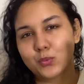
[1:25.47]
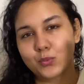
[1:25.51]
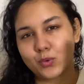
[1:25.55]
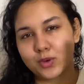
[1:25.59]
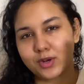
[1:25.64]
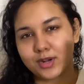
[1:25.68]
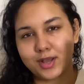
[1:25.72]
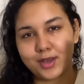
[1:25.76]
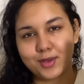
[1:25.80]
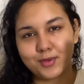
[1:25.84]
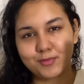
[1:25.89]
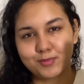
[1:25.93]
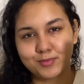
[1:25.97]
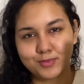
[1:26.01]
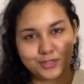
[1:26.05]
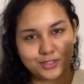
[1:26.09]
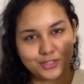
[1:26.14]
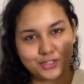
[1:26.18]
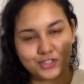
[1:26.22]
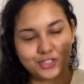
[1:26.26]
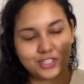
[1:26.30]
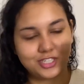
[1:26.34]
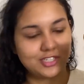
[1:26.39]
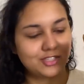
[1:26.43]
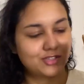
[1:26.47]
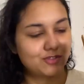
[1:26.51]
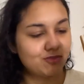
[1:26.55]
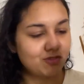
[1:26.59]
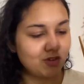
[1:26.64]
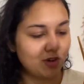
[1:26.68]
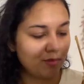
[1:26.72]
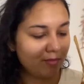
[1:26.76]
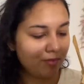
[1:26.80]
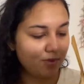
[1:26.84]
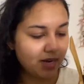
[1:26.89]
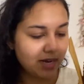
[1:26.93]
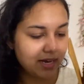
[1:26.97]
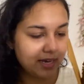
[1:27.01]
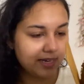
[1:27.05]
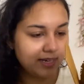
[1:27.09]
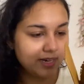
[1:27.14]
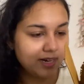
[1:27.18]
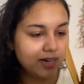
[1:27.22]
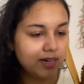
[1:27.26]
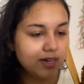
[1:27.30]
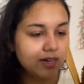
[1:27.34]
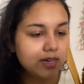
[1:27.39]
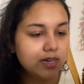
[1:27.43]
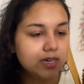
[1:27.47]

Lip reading: what I purchased from Nykaa.